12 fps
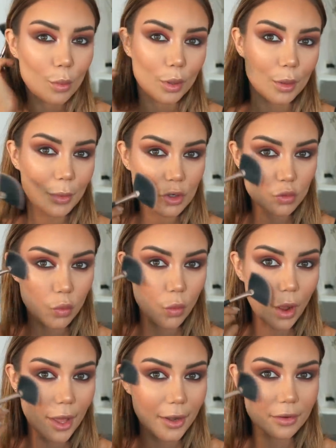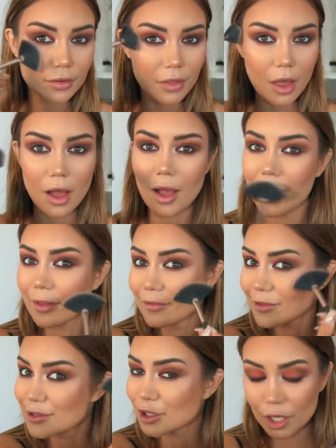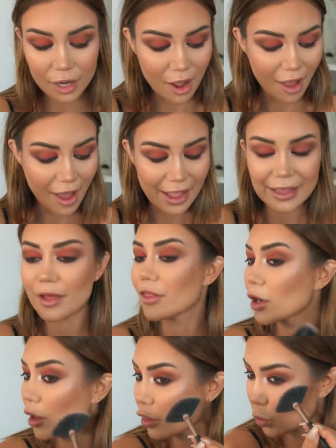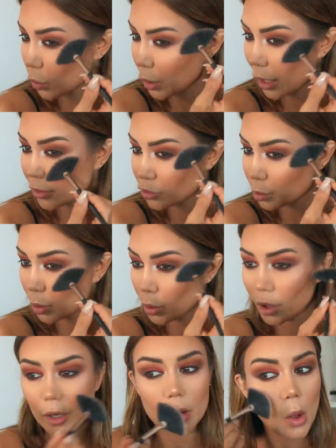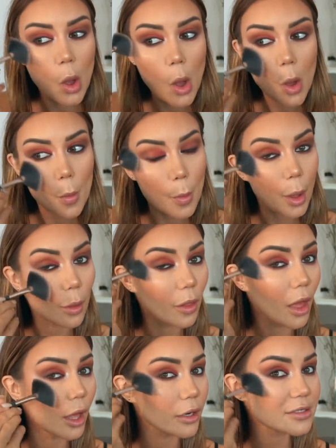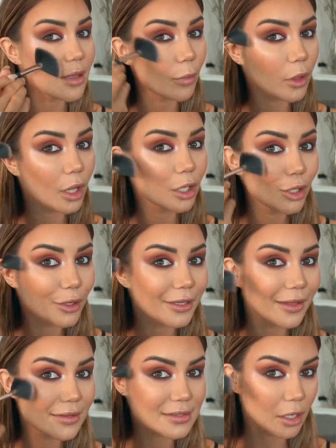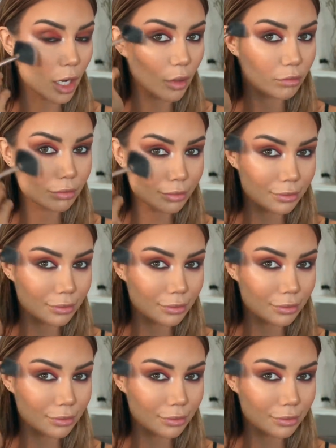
Pretty much right under the eyes. It's a lot higher than I thought you had to put it. But that is something I learned yesterday.